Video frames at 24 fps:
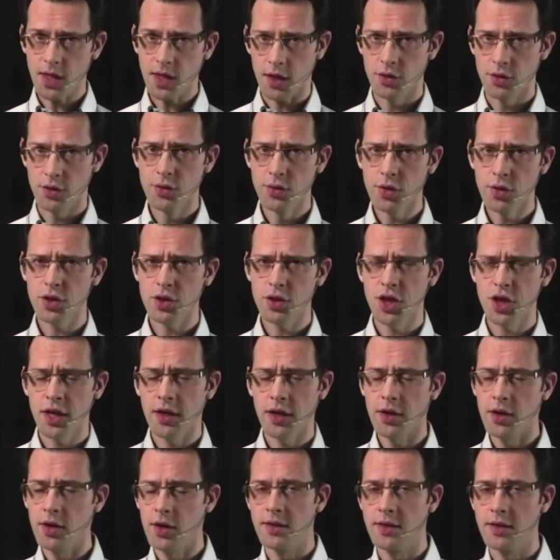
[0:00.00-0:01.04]
Do not share
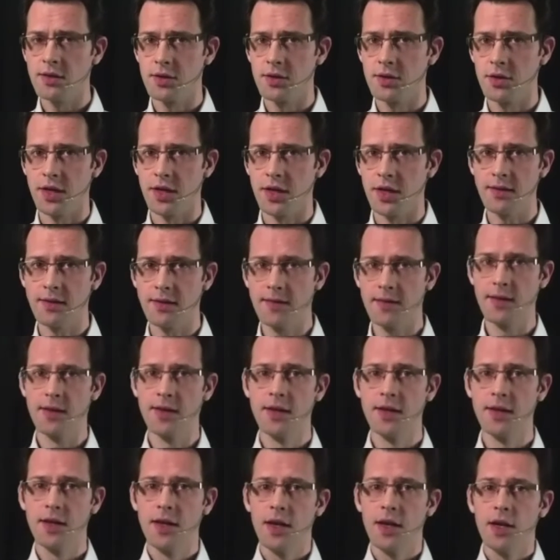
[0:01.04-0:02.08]
your answer yet.
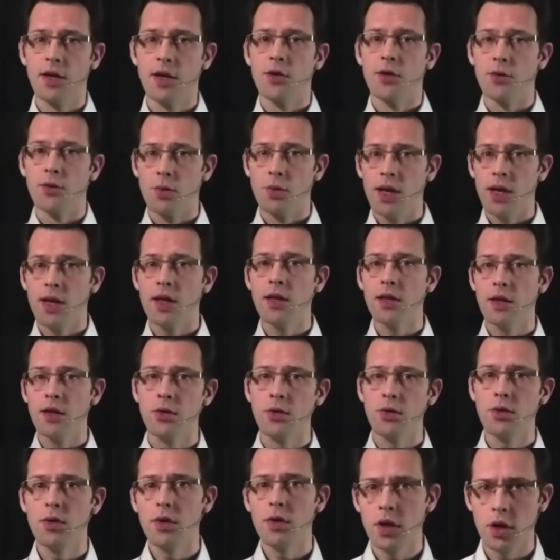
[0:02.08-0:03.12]
Will
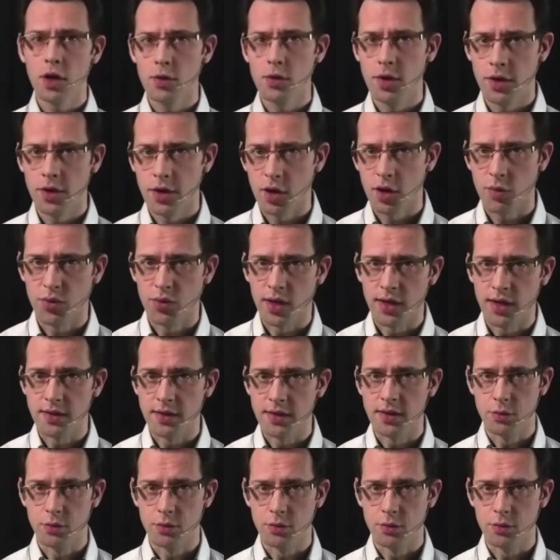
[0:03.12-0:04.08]
you lower your prices?